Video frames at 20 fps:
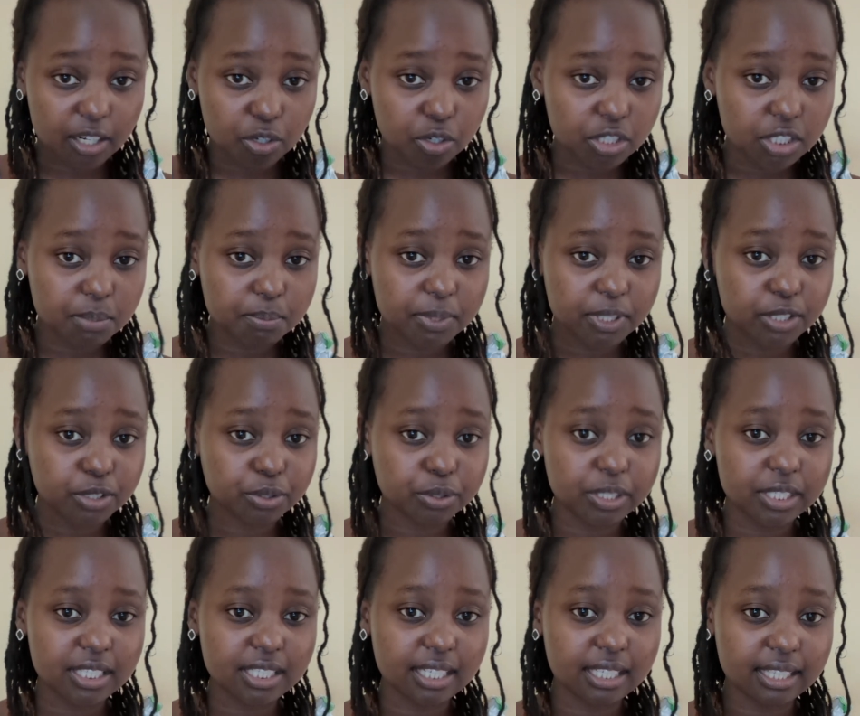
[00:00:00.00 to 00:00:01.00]

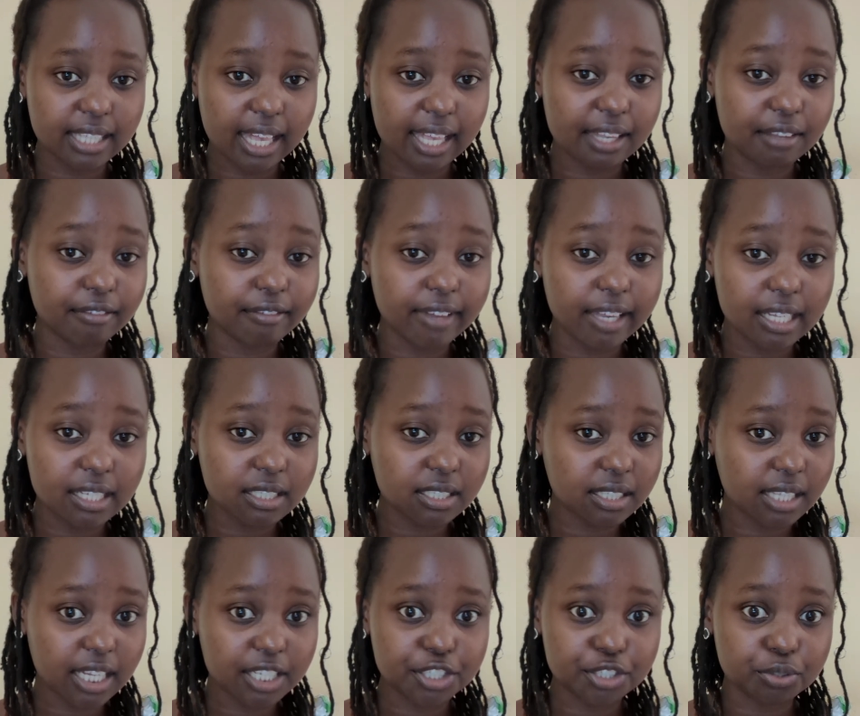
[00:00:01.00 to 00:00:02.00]
hospitals in the
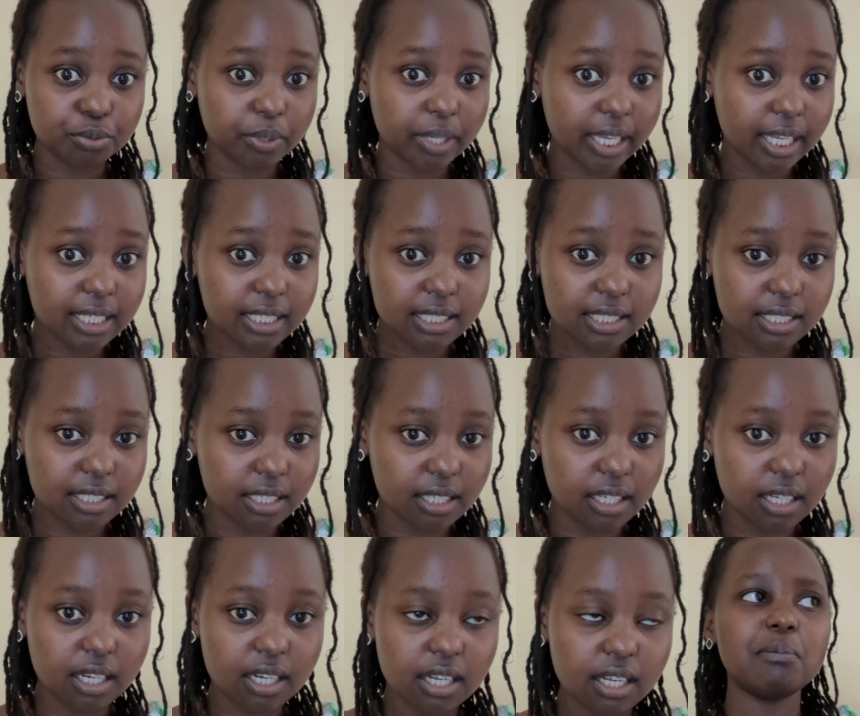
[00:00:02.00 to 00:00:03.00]
event that you get sick.
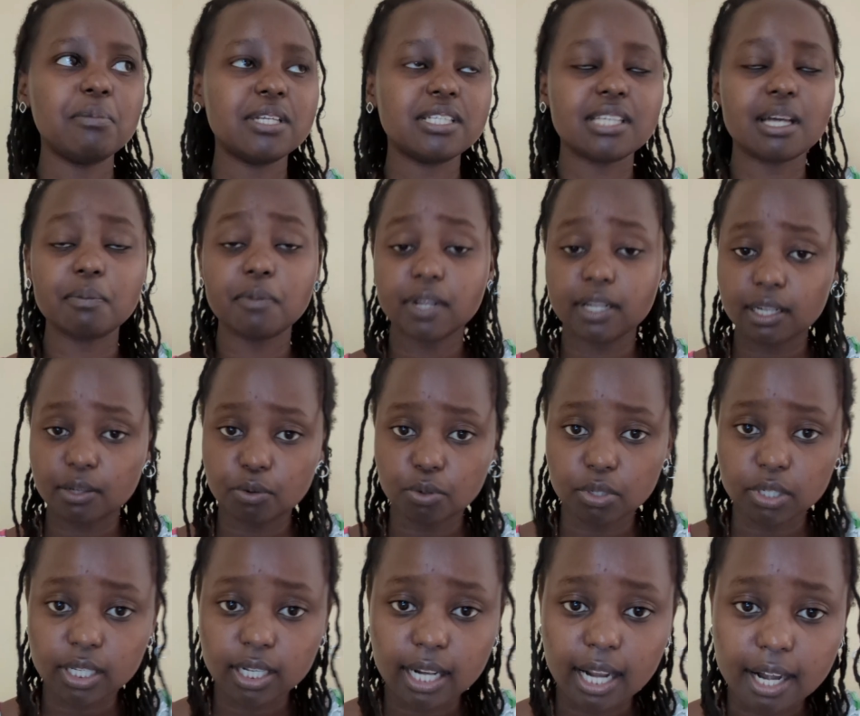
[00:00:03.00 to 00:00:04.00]
Maybe someone
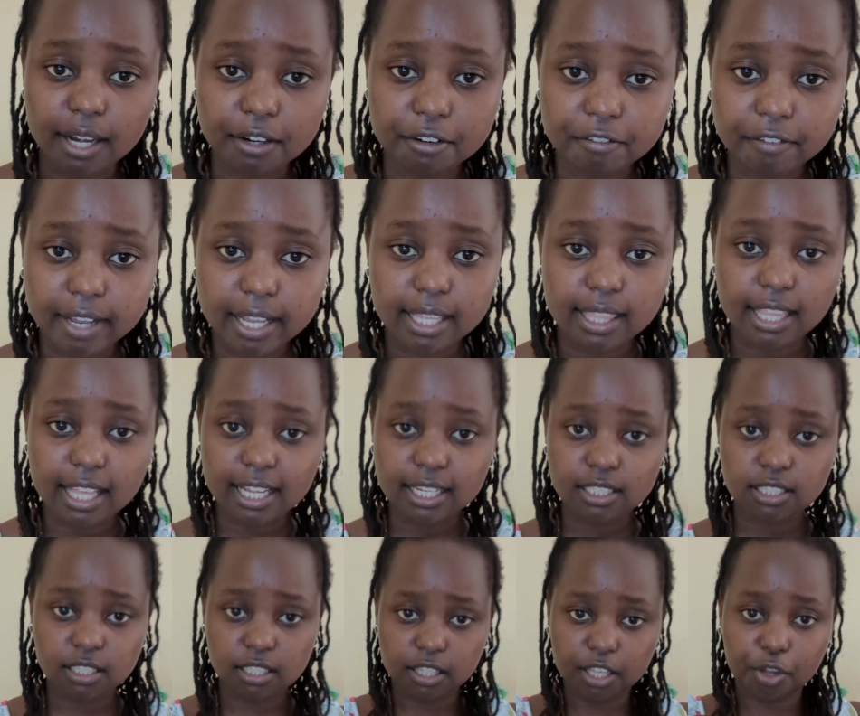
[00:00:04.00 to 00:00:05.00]
could clarify
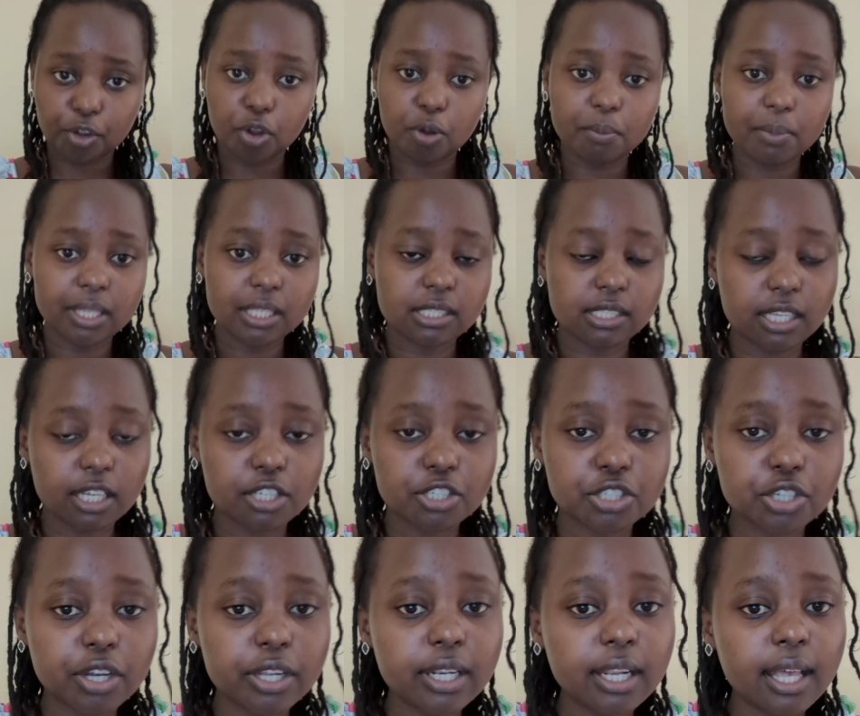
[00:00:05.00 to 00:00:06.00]
that in the comment
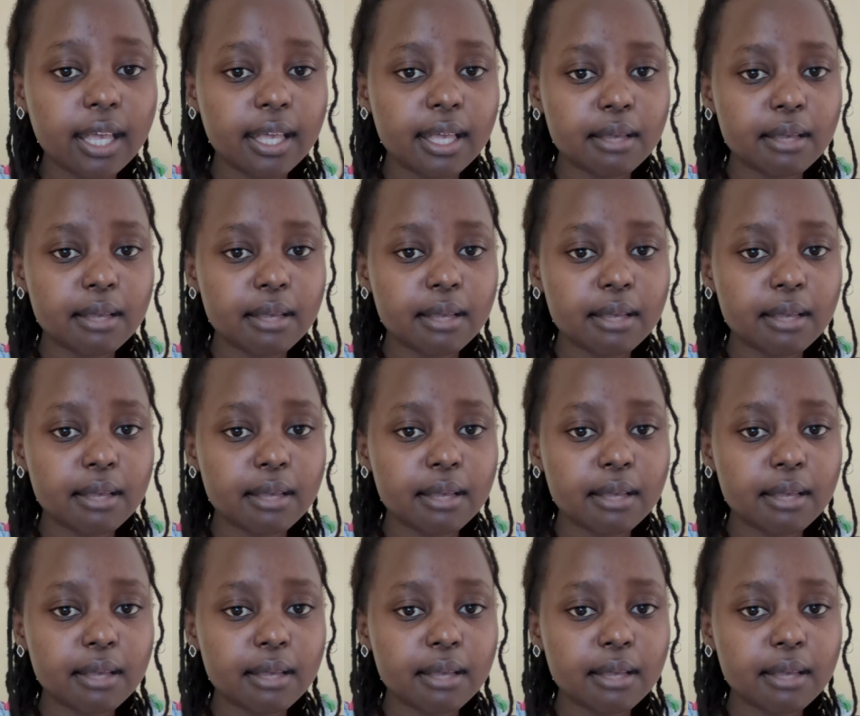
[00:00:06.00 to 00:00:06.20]
section.